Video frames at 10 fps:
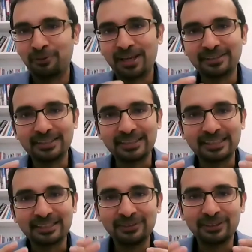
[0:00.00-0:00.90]
I think, and
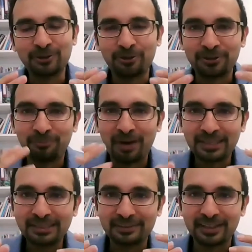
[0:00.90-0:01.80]
even your
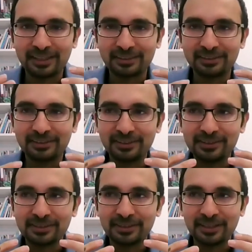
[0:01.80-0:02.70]
reminder that there
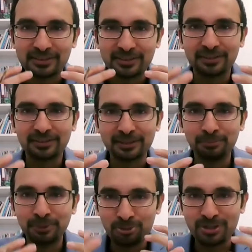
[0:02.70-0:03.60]
is an aesthetic
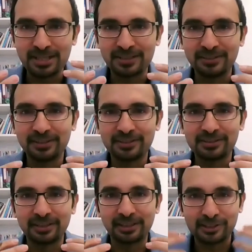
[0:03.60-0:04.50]
beauty and there is
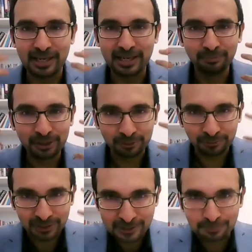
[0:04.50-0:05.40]
an element of
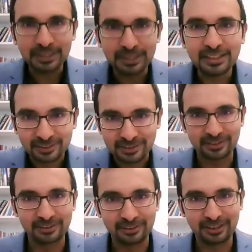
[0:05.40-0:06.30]
experience
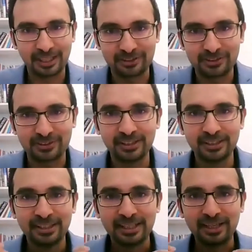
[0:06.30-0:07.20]
in the text
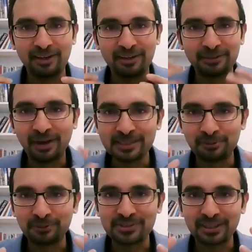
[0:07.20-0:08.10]
reminds me
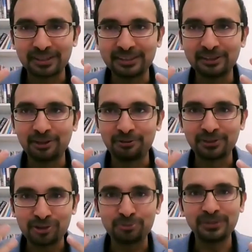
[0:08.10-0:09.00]
of this idea of
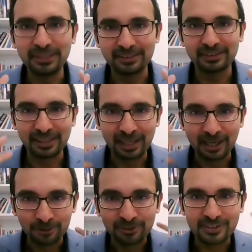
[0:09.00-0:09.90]
tajweed and how
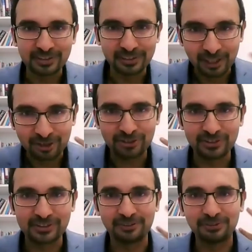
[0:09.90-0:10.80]
the recitations
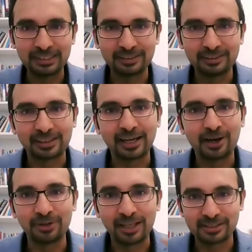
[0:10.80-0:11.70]
that we hear
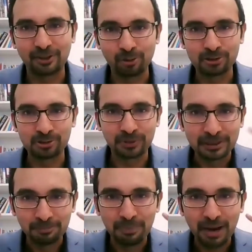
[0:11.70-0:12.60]
around has also an
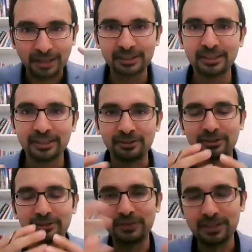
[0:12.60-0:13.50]
impact
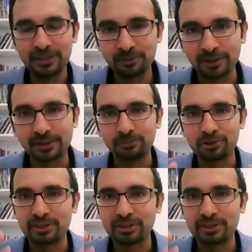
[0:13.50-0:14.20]
within the wider Muslim